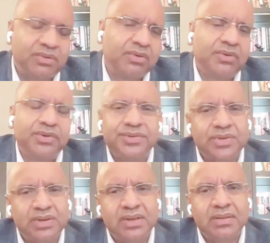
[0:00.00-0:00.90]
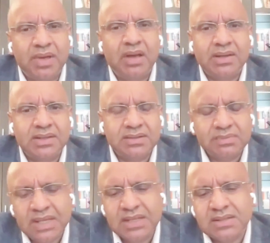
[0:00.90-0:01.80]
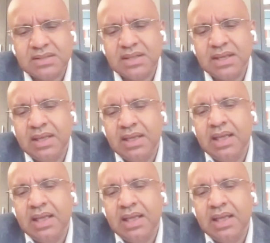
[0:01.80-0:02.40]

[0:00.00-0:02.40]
or going to another market means.